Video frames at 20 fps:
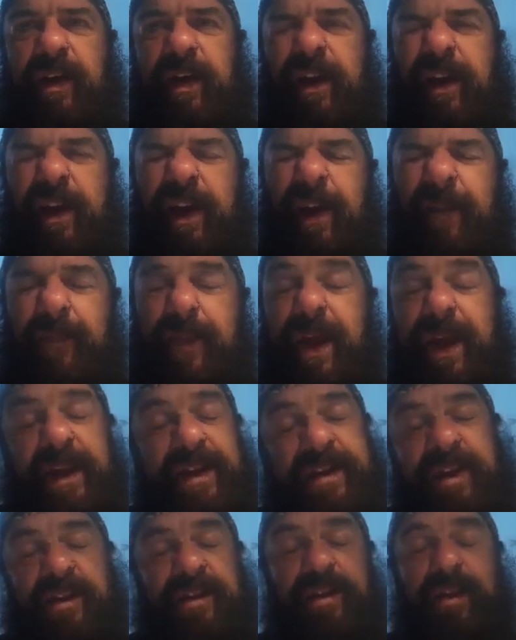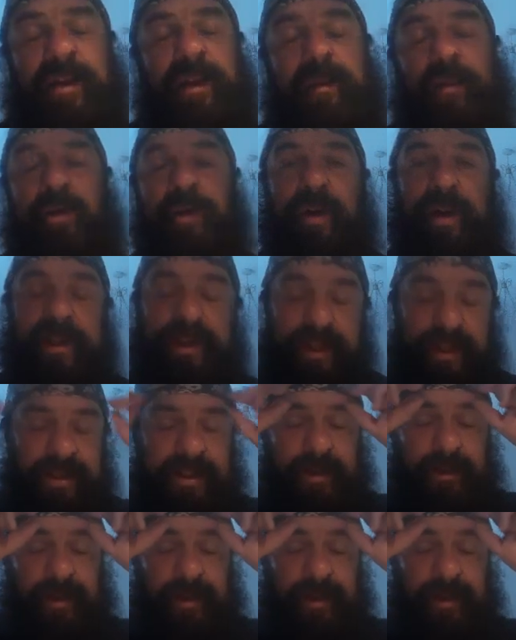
and it don't get me wrong, it